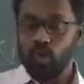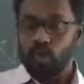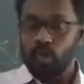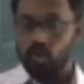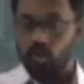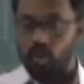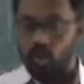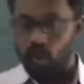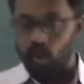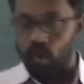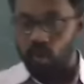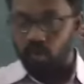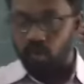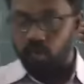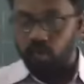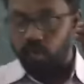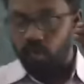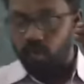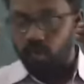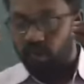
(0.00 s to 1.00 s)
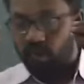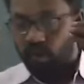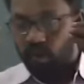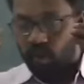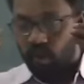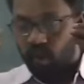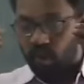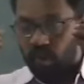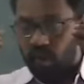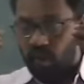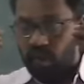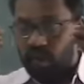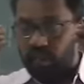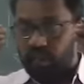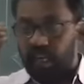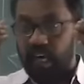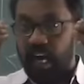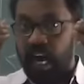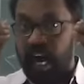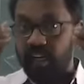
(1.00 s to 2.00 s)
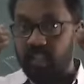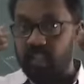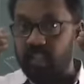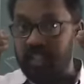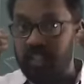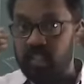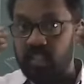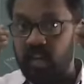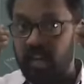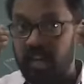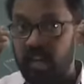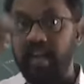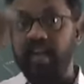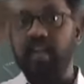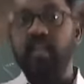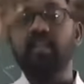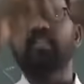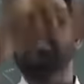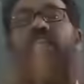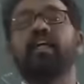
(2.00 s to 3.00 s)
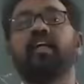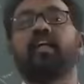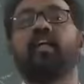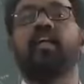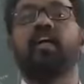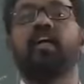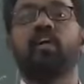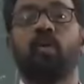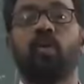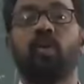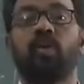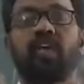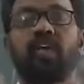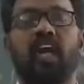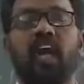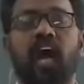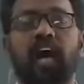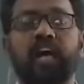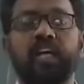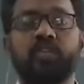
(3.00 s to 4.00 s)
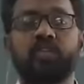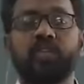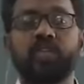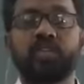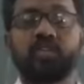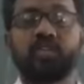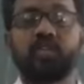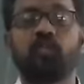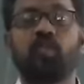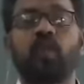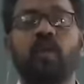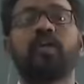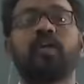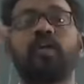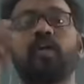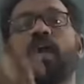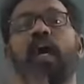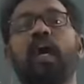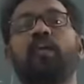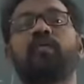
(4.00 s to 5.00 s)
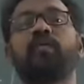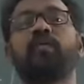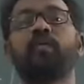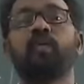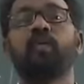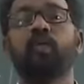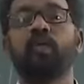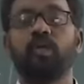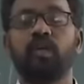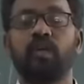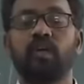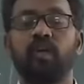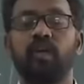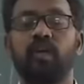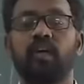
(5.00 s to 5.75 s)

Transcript: So the largest right circular cone, the largest one, you have to